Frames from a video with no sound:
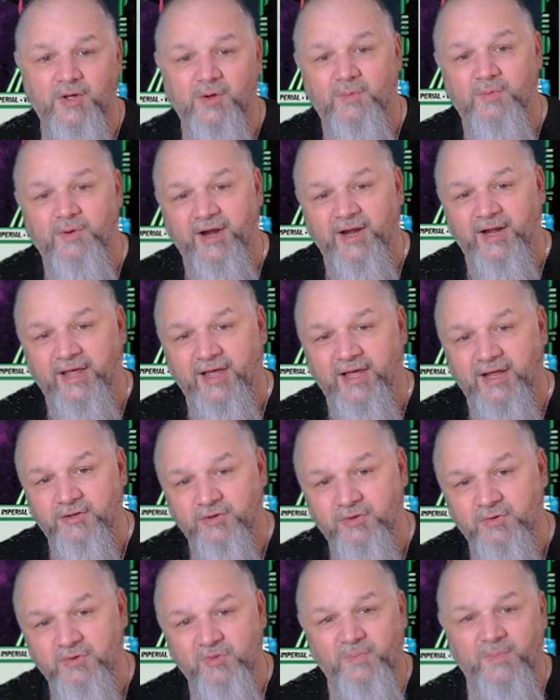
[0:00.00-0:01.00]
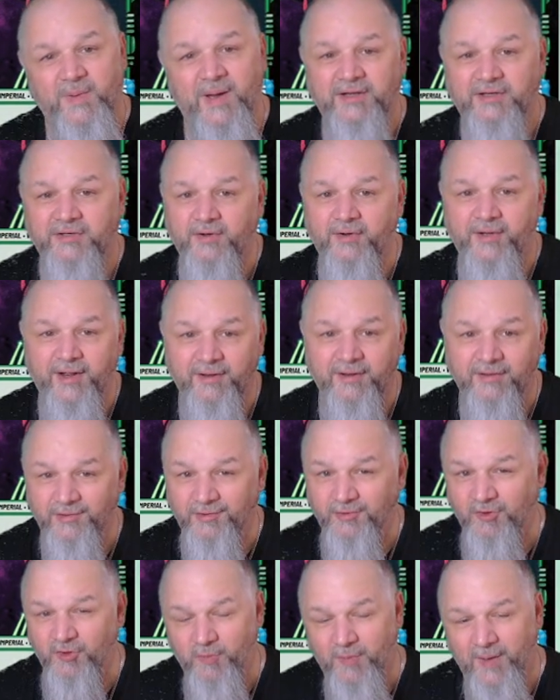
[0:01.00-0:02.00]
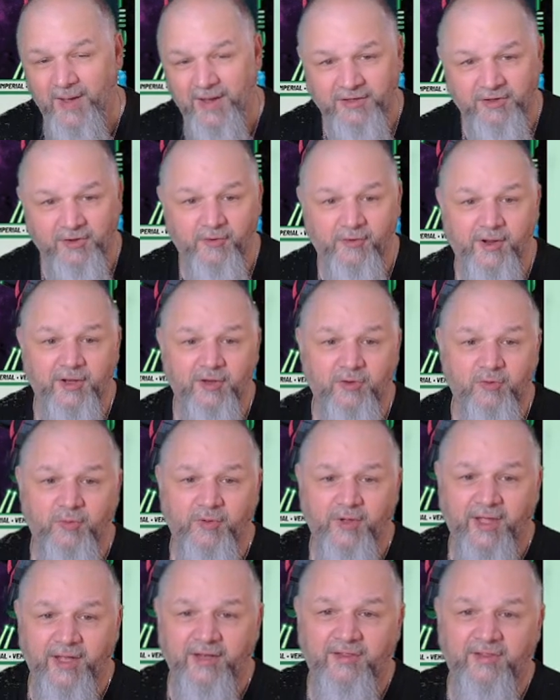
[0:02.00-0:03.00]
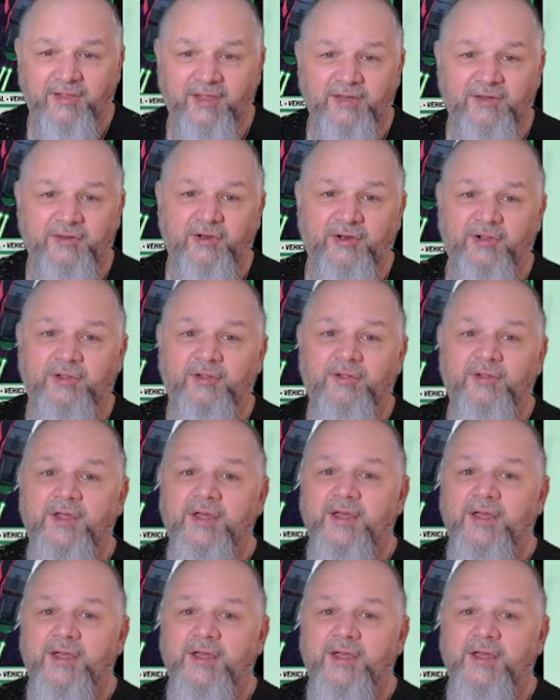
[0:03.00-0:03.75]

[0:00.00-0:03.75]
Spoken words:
We're going to get 2 spy tokens, and those spy tokens will get Sentinel.